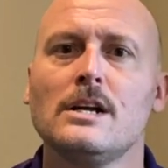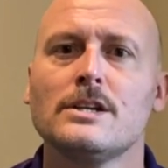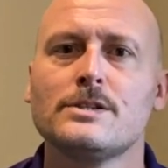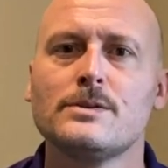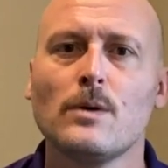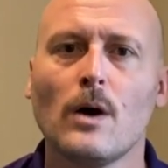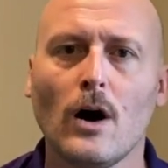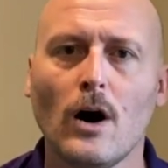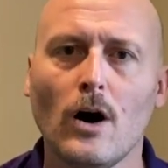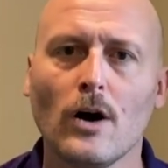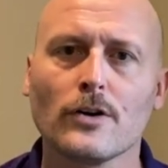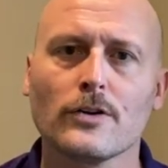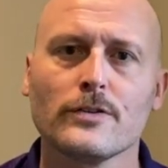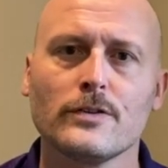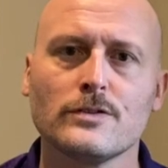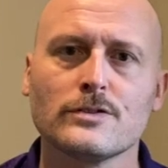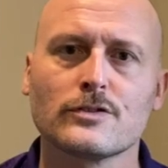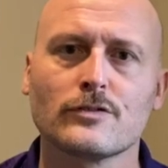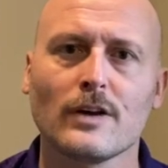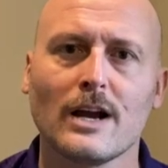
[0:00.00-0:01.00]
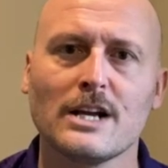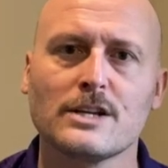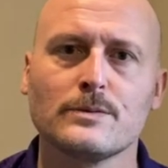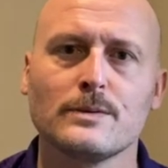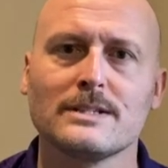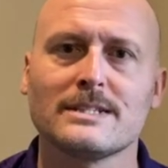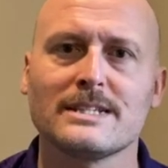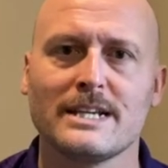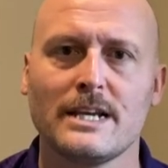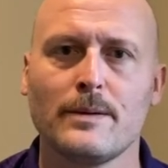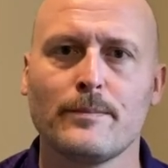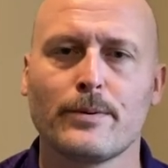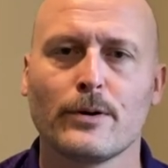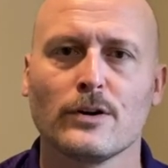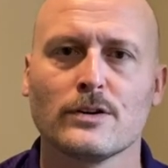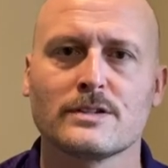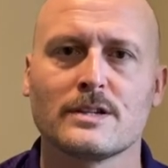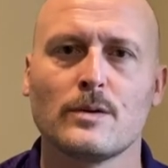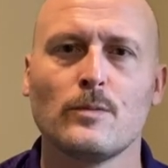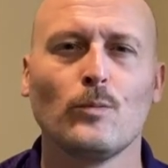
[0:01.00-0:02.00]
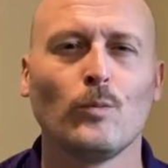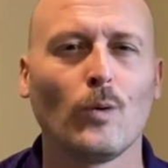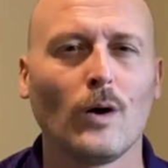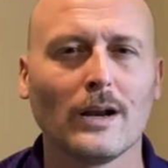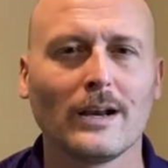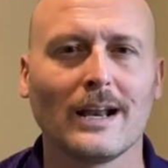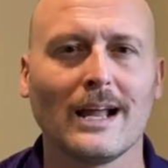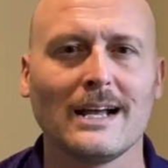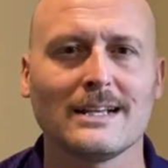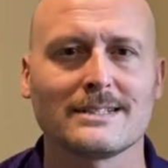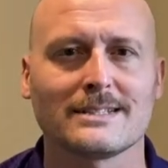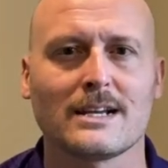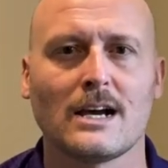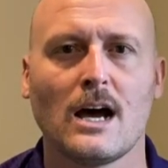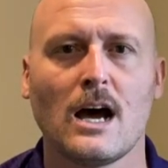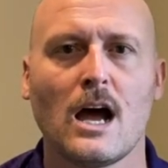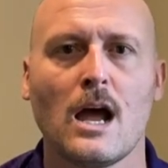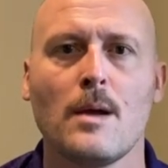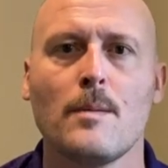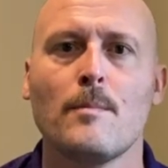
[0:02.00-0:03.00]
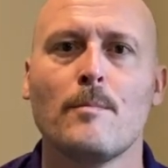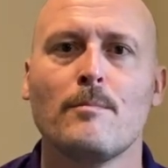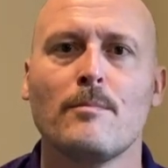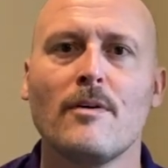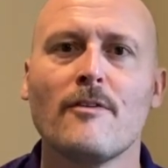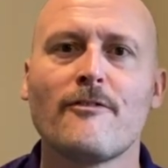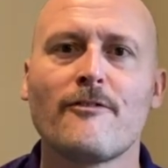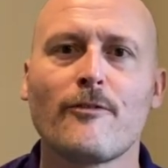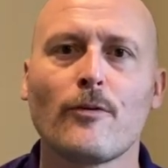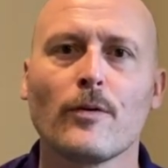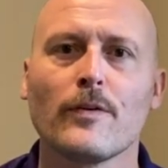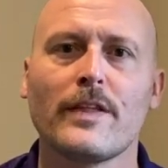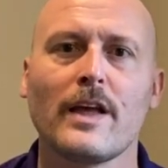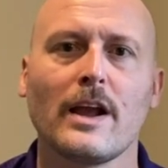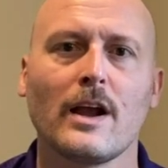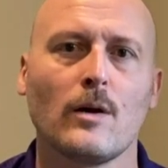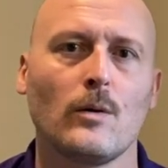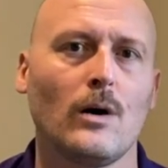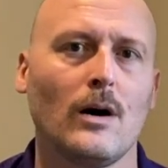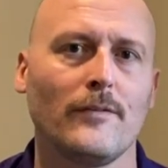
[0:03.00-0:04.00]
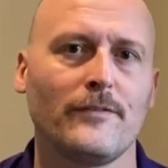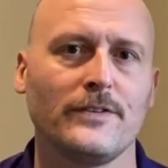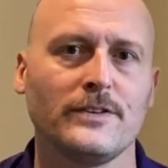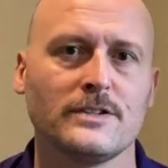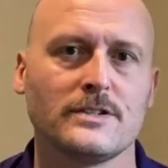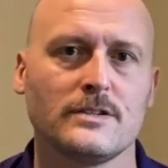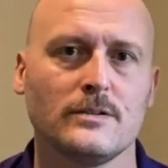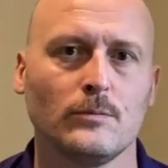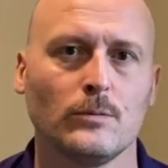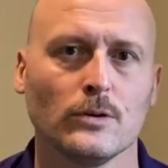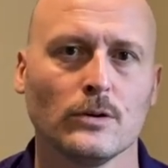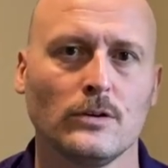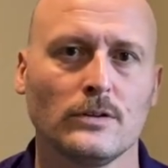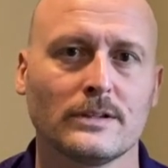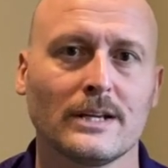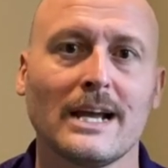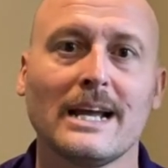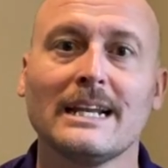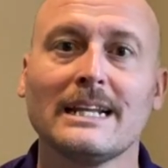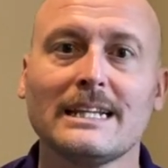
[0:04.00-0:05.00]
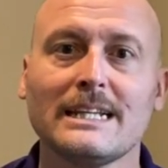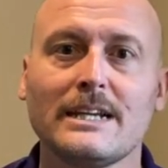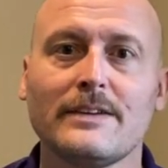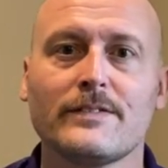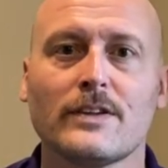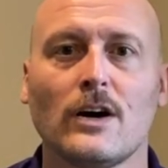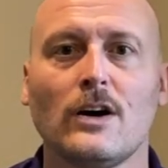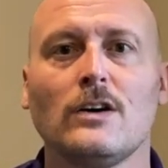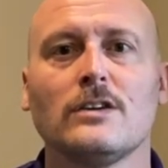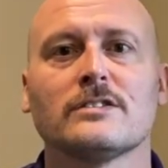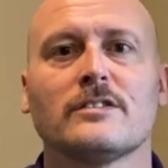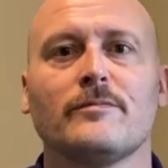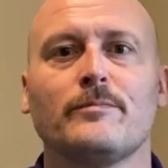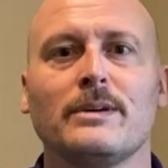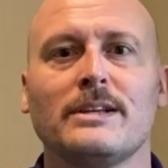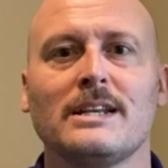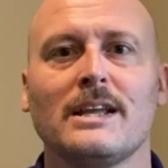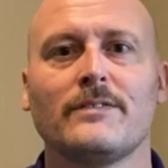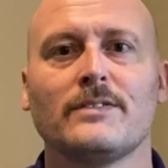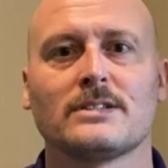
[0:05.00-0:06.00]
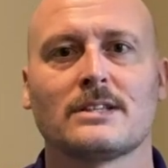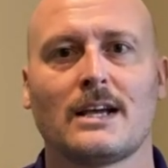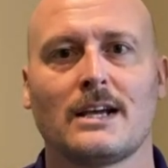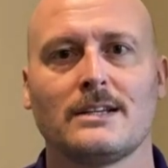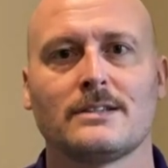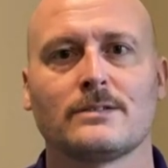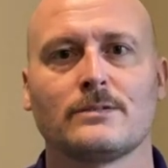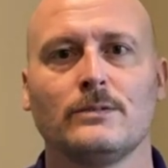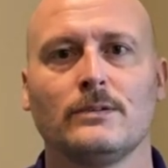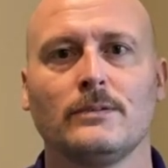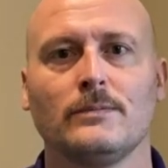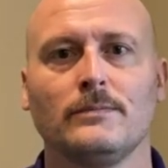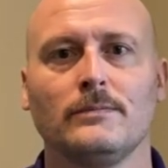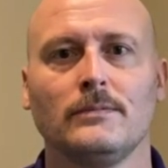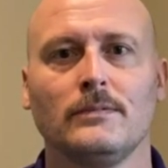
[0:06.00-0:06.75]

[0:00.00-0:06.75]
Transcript: to honor those graduates in person one last time before they go off into the world and leave the halls of Ben Davis High School.